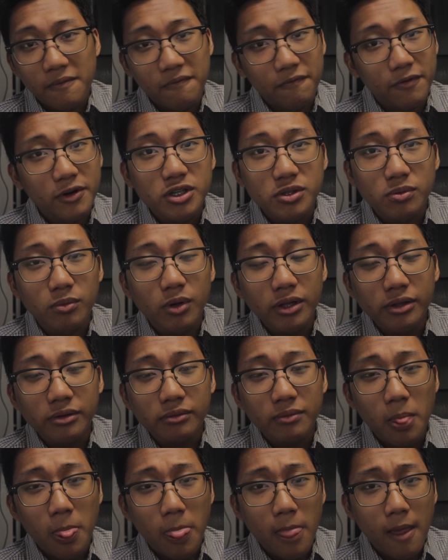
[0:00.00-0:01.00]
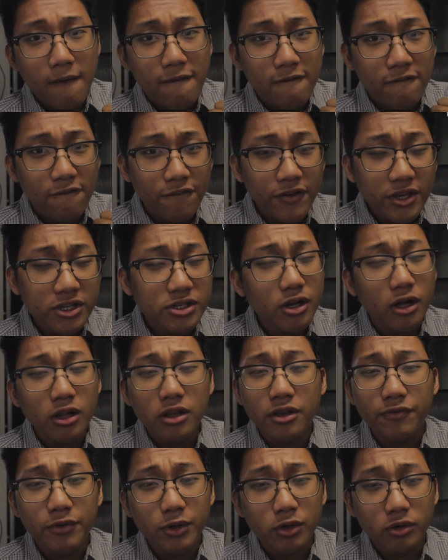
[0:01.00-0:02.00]
First one, fix
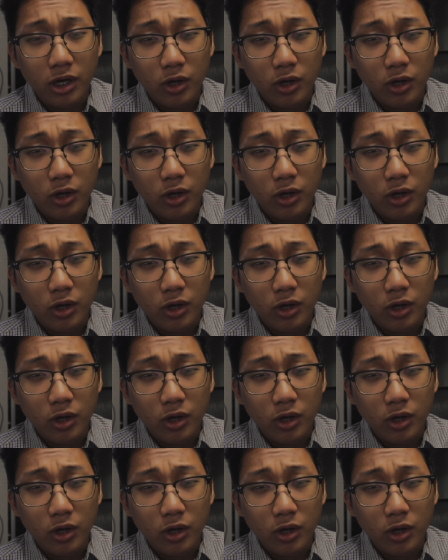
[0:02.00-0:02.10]
all of your